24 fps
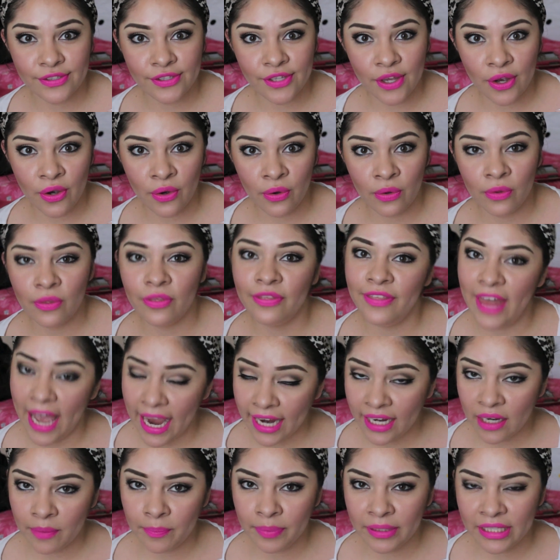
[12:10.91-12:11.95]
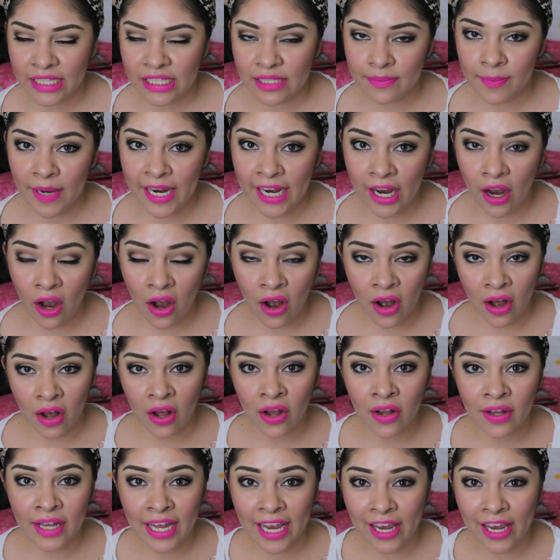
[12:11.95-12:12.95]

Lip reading: so that completes my haul.